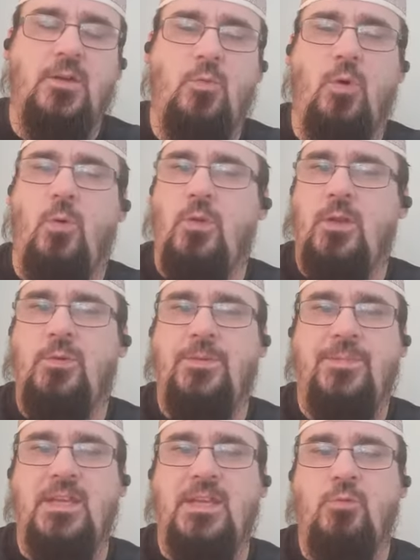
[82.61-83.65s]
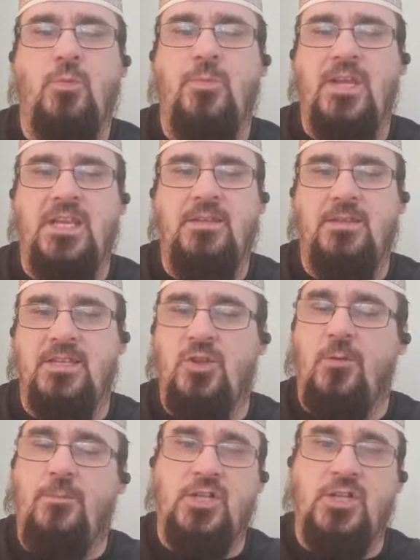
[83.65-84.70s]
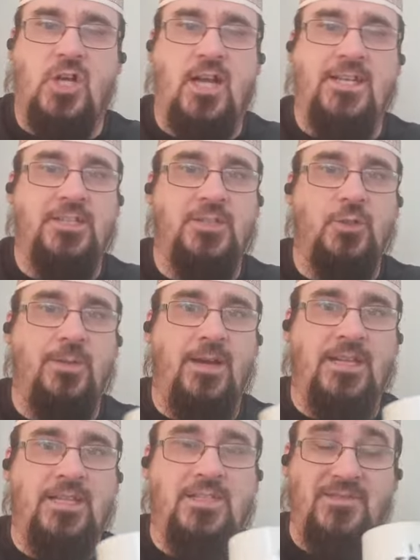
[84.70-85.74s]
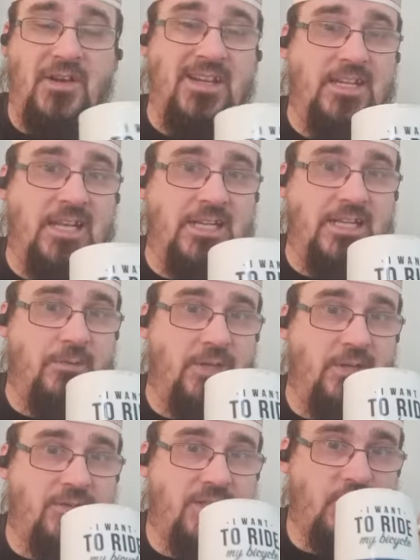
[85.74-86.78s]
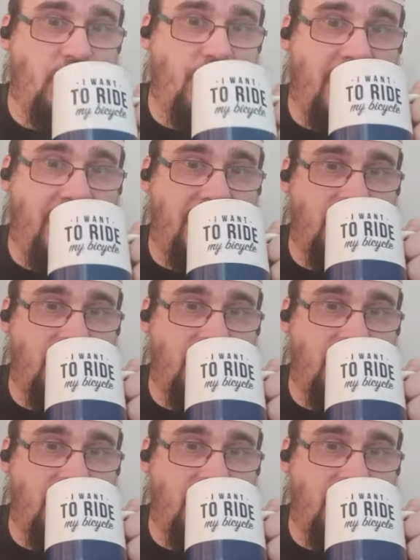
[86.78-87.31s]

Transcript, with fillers: What will we be will be. There's not much I can do about it, and there's very little anyone else can do about it as